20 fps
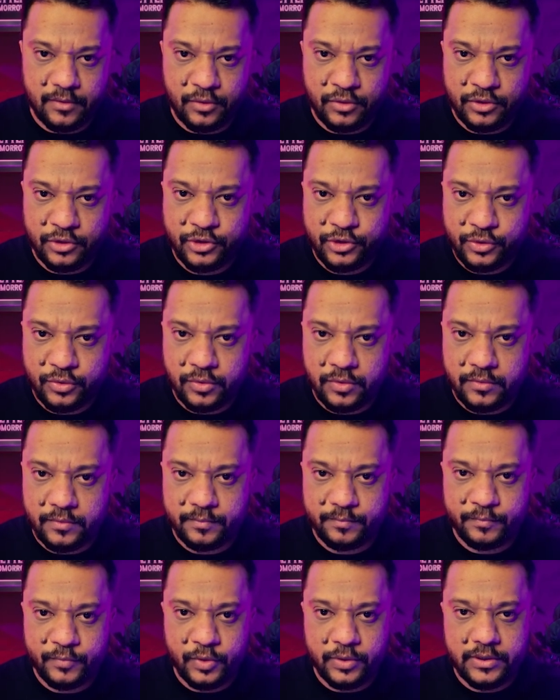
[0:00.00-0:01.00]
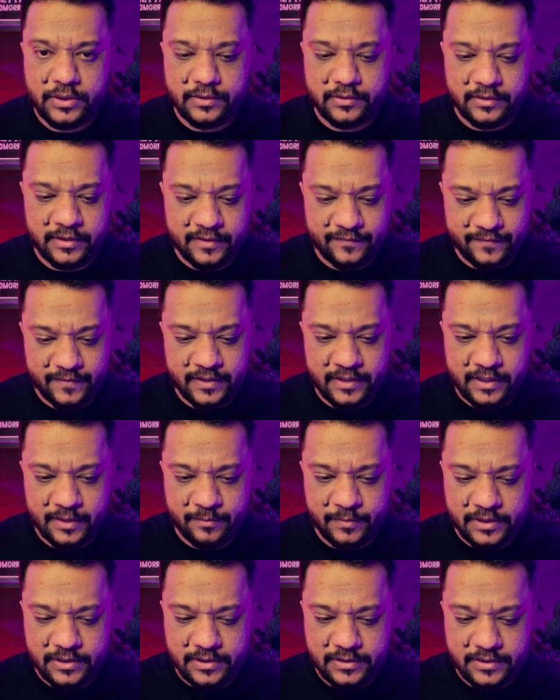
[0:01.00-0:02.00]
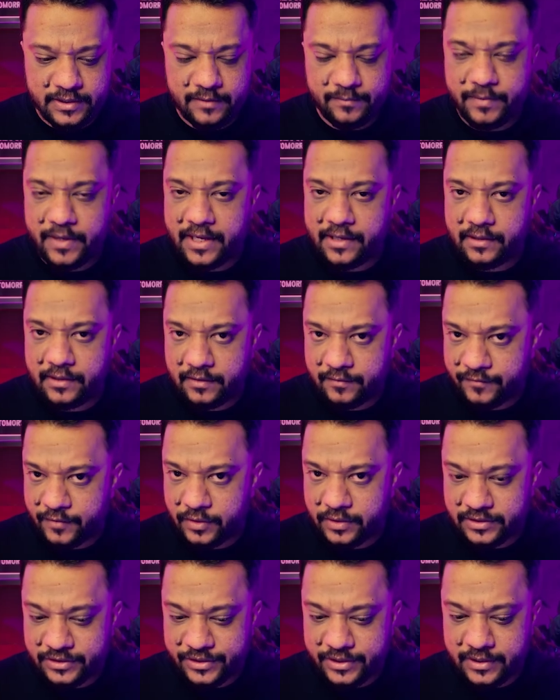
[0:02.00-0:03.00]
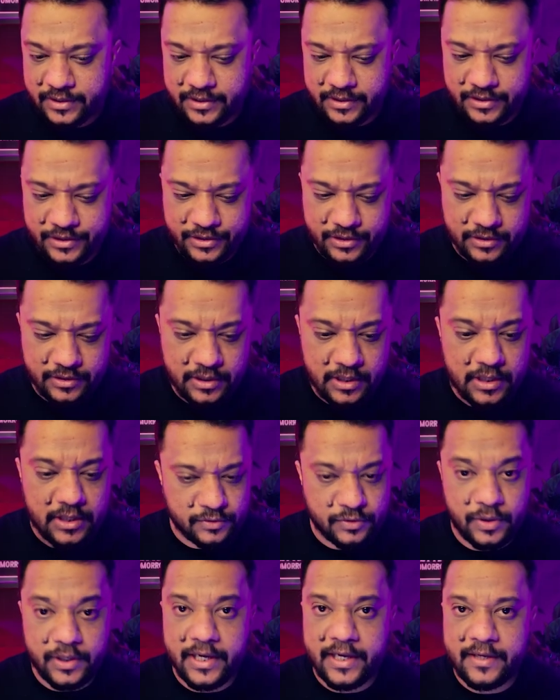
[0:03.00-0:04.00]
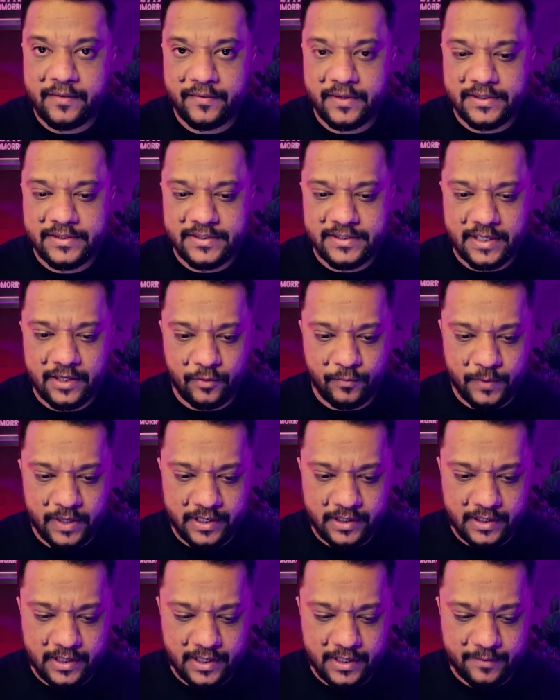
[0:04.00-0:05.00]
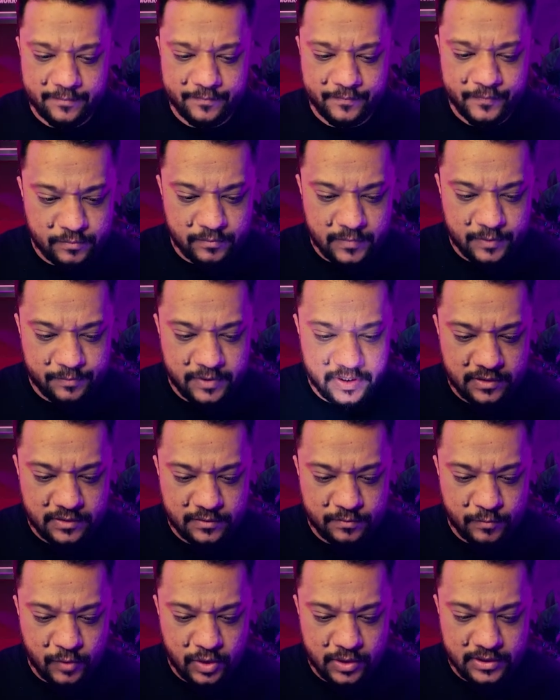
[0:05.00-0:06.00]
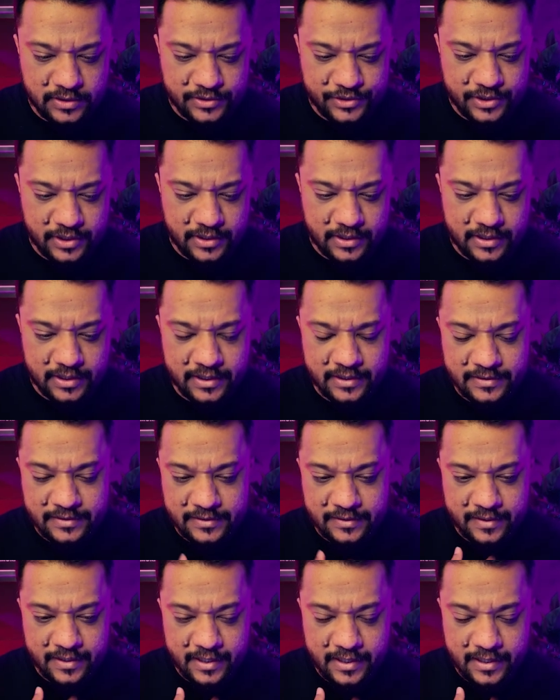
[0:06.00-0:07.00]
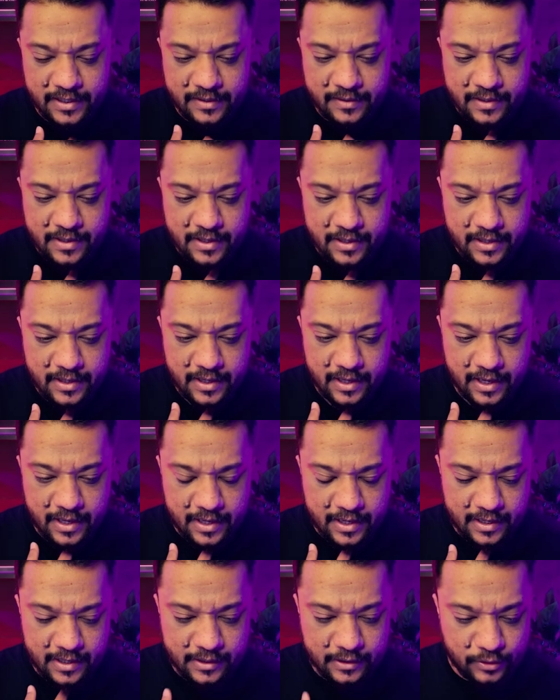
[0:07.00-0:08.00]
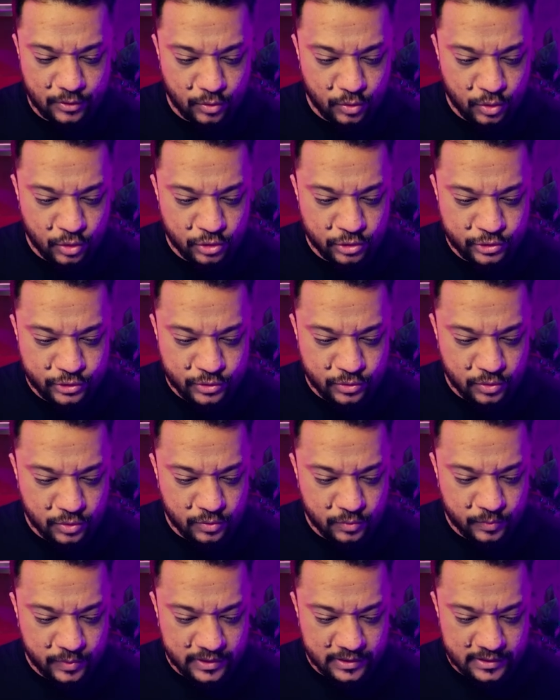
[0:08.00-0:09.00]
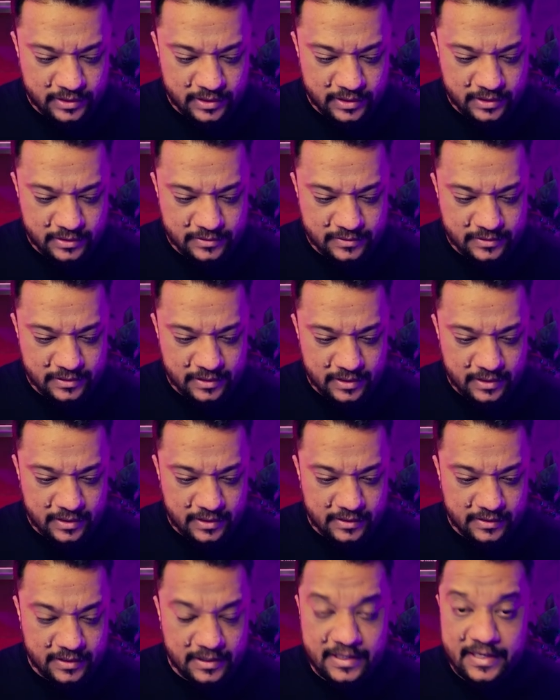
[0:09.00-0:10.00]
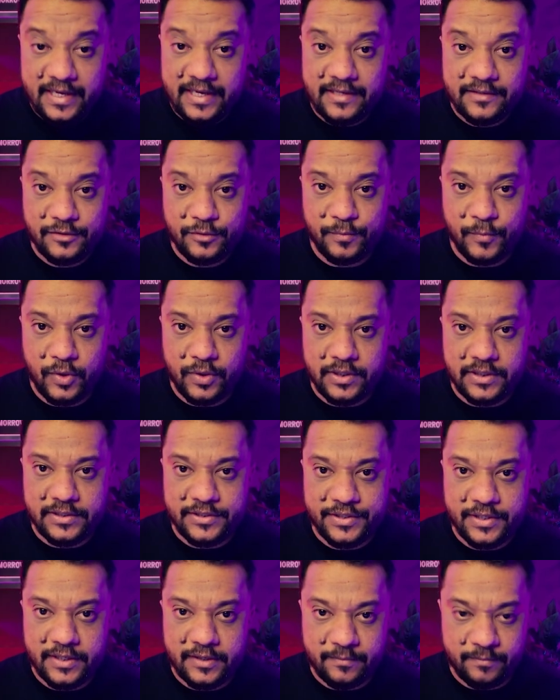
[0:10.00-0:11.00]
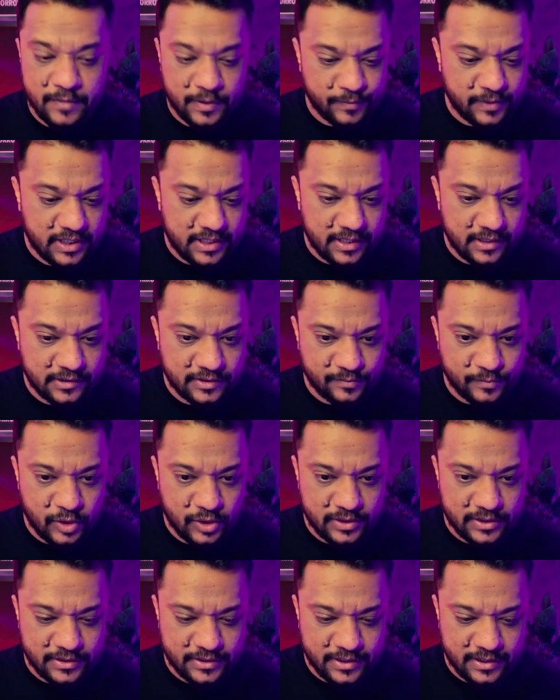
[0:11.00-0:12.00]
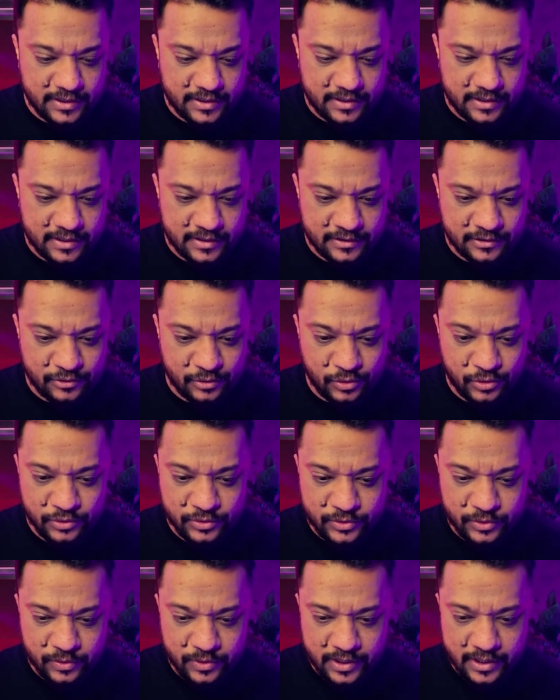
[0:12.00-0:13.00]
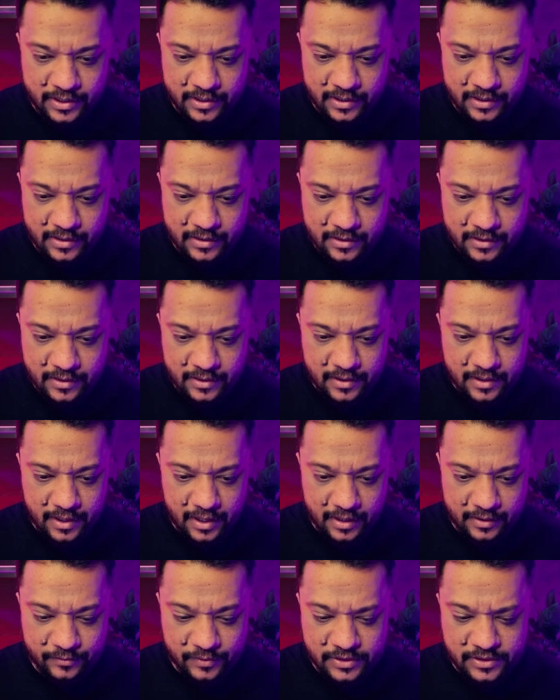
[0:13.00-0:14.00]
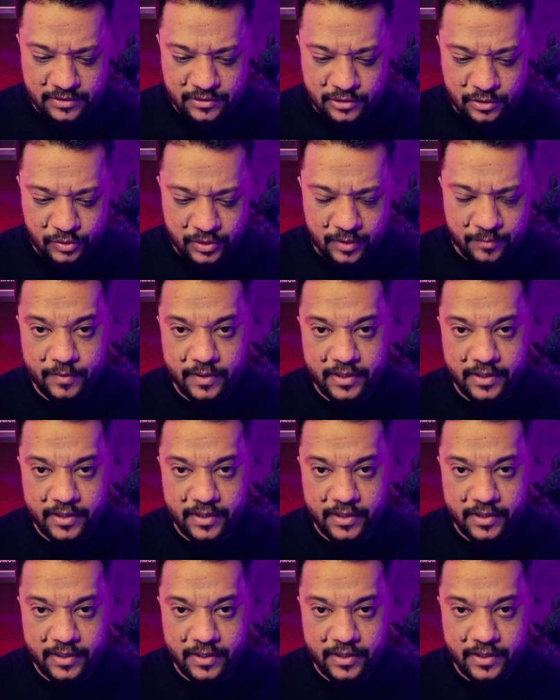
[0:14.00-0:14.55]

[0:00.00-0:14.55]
also put different images in parallel for a generation, so it will save my time. Mummy's model sheet is ready, and also with this, the King's model sheet, Mummy King's model sheet is also ready, and which is looking